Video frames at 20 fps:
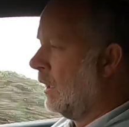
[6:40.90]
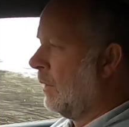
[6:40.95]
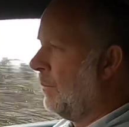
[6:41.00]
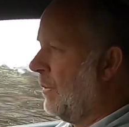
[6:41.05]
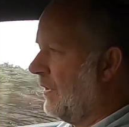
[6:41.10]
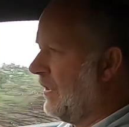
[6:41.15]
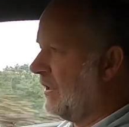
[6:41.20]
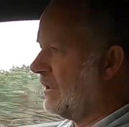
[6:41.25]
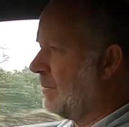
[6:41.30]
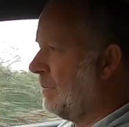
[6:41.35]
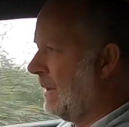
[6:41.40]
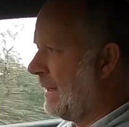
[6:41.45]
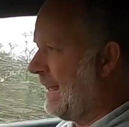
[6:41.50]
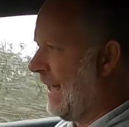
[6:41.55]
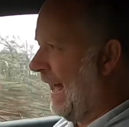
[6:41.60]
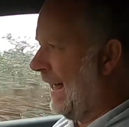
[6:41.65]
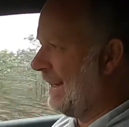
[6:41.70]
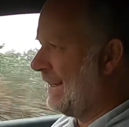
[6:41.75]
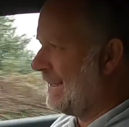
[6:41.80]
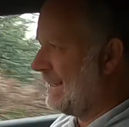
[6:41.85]
but this
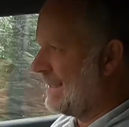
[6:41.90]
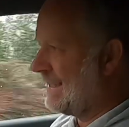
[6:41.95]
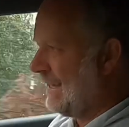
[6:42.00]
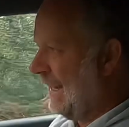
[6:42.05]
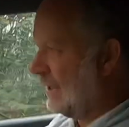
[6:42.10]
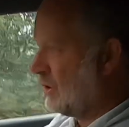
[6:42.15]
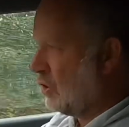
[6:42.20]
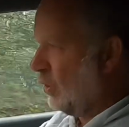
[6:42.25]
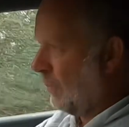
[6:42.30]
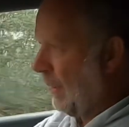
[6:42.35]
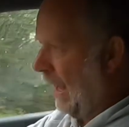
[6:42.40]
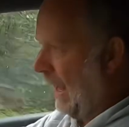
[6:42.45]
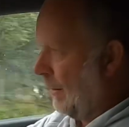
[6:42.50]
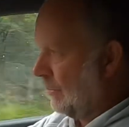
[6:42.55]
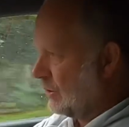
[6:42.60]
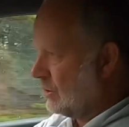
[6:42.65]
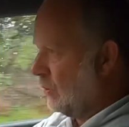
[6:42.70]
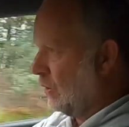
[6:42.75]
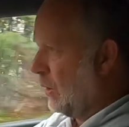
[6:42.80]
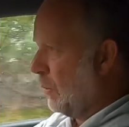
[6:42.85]
Megane is set up
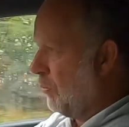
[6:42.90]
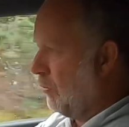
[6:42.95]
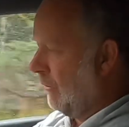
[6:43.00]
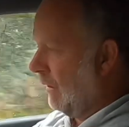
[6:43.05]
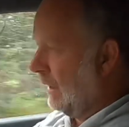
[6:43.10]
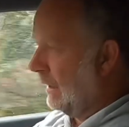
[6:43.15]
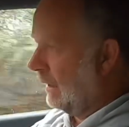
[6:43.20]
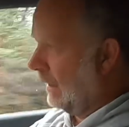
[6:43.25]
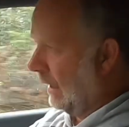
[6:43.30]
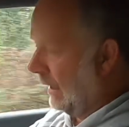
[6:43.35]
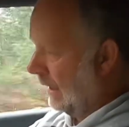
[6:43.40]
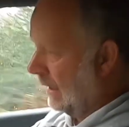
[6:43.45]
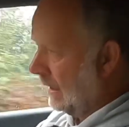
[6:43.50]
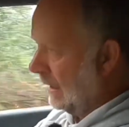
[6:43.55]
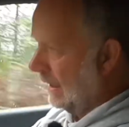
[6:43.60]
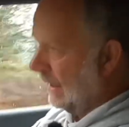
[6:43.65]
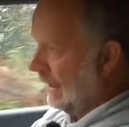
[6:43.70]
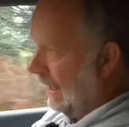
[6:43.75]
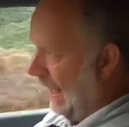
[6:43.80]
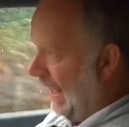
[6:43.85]
absolutely brilliantly,
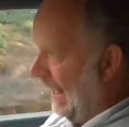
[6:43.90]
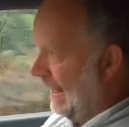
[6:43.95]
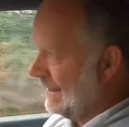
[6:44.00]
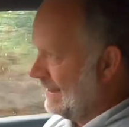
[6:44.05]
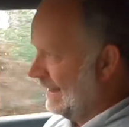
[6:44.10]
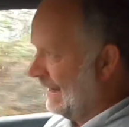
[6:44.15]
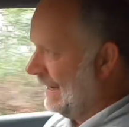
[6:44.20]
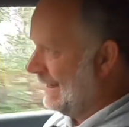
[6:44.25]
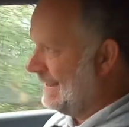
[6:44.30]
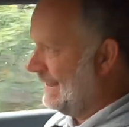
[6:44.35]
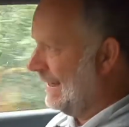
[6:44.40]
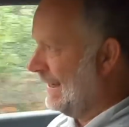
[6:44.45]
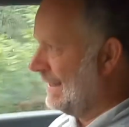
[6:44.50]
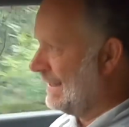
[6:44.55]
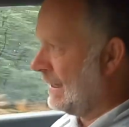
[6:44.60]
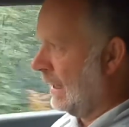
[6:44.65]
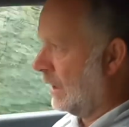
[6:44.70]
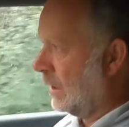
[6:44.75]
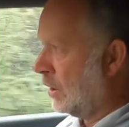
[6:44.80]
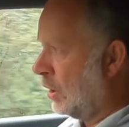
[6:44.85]
and it
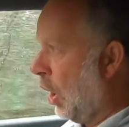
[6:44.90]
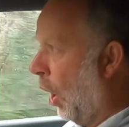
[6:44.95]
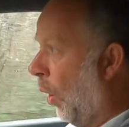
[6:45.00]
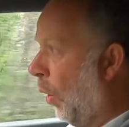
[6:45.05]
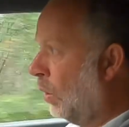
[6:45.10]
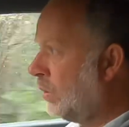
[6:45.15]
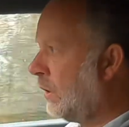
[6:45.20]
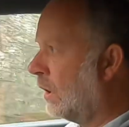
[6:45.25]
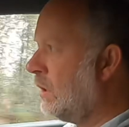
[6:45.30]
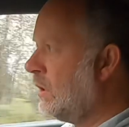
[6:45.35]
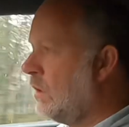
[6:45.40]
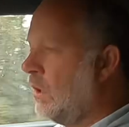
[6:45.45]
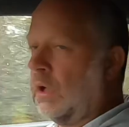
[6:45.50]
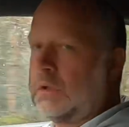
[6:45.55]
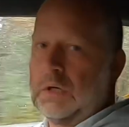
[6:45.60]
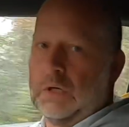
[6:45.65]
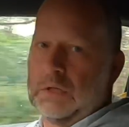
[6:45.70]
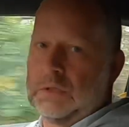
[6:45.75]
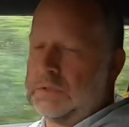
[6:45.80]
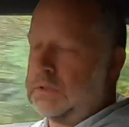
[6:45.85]
is golden
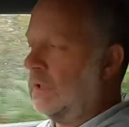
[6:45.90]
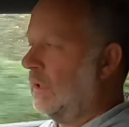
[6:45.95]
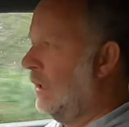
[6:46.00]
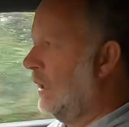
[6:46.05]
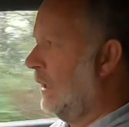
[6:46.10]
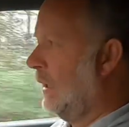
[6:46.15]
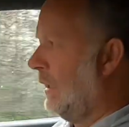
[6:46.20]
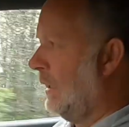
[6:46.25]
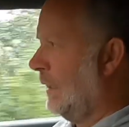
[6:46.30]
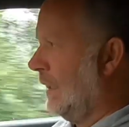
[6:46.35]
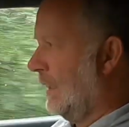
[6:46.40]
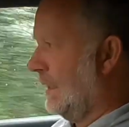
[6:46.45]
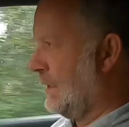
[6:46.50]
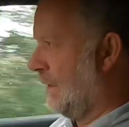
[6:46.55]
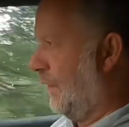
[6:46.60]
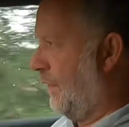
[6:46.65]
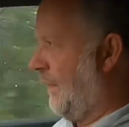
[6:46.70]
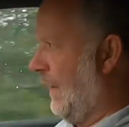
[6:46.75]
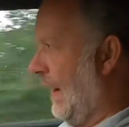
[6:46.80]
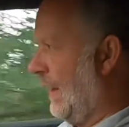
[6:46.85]
nugget is
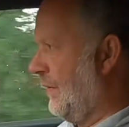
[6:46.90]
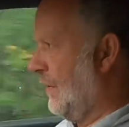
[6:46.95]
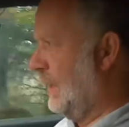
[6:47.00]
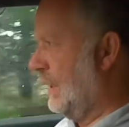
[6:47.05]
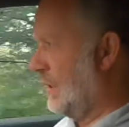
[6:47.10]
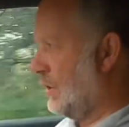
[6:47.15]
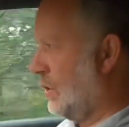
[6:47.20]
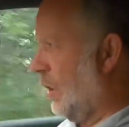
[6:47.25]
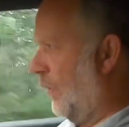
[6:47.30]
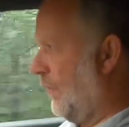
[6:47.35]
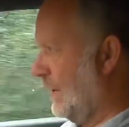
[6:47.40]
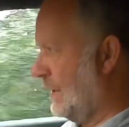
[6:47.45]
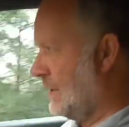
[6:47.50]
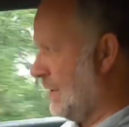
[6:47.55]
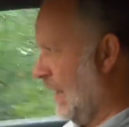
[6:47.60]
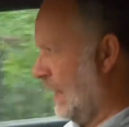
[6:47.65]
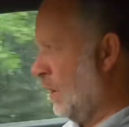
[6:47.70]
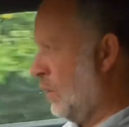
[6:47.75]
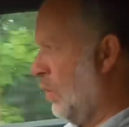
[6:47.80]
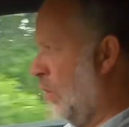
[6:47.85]
the fact that it's got this
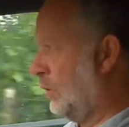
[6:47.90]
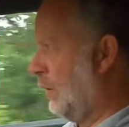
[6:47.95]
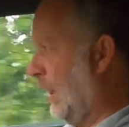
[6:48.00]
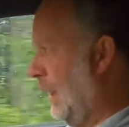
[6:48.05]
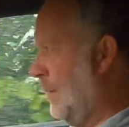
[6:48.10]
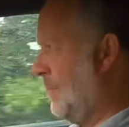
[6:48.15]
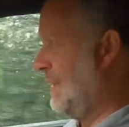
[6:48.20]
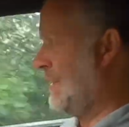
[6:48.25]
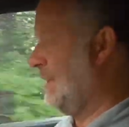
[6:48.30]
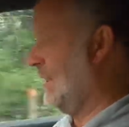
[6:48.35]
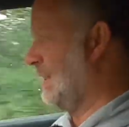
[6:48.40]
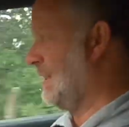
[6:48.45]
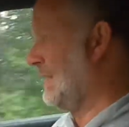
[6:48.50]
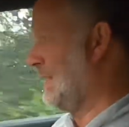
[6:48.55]
thing called a limited